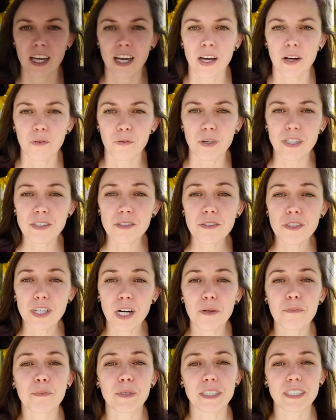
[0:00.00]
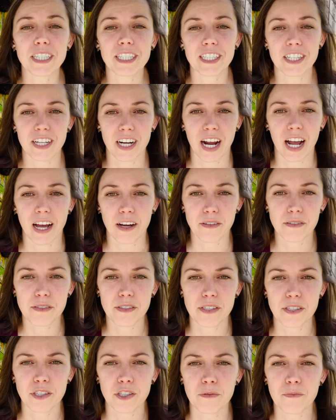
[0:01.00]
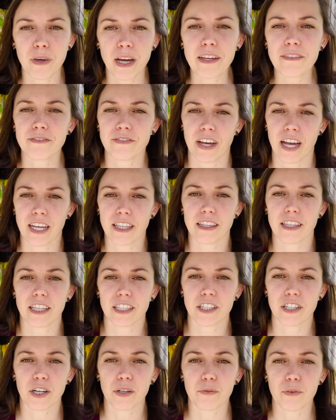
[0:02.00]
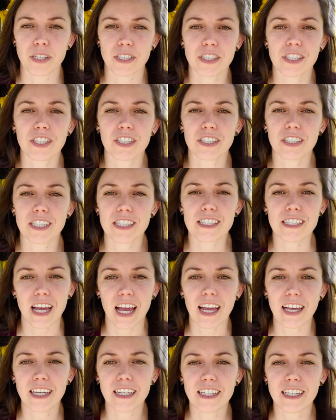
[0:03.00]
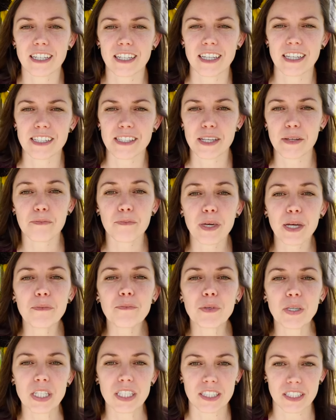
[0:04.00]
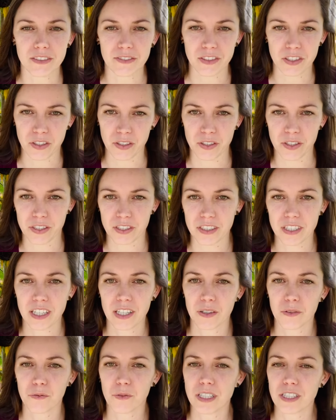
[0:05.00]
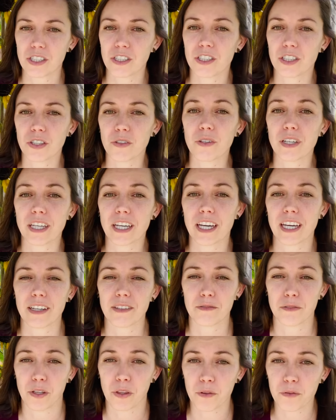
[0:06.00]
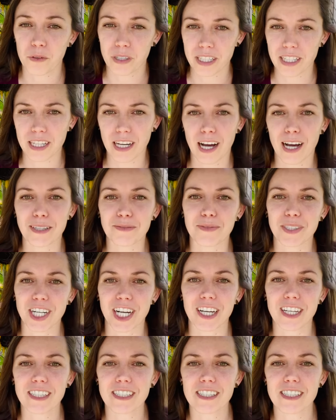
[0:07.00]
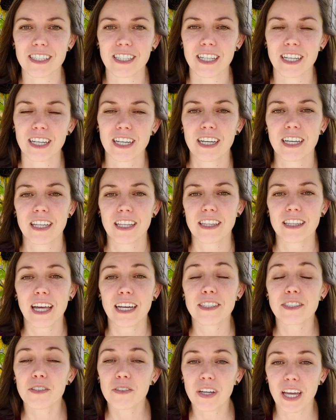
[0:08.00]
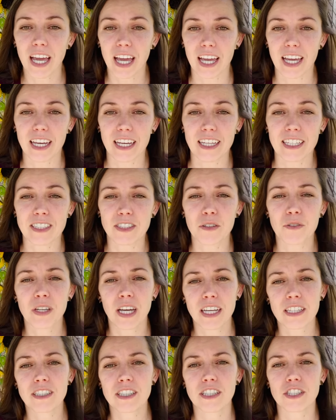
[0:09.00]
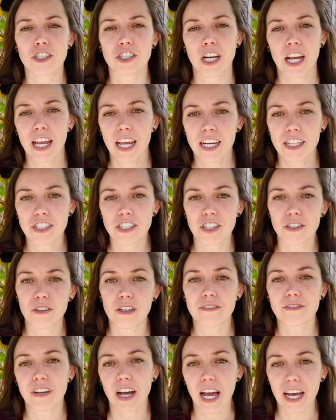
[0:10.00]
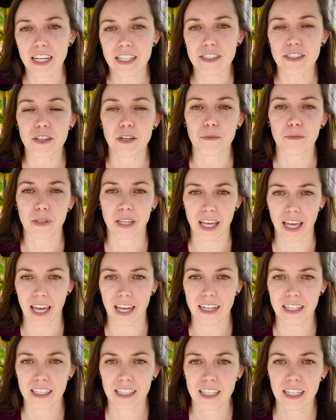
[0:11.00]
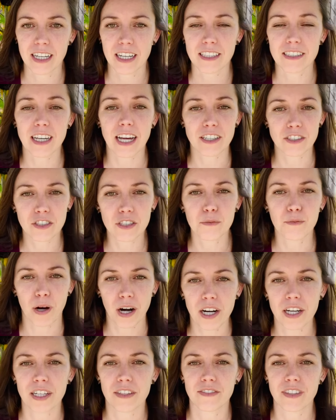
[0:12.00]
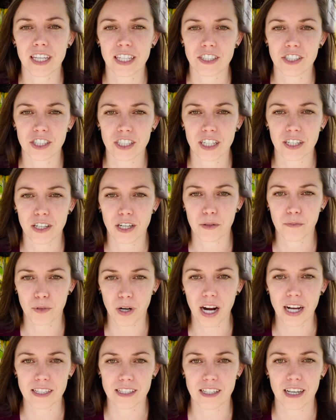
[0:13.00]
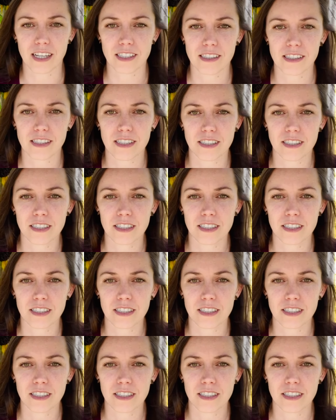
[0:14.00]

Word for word: Once you start building your house, you might find that your original design is a bit more difficult once you're doing it with three D objects. That's okay. It's okay to change and revise your plan. It's actually part of the engineering process.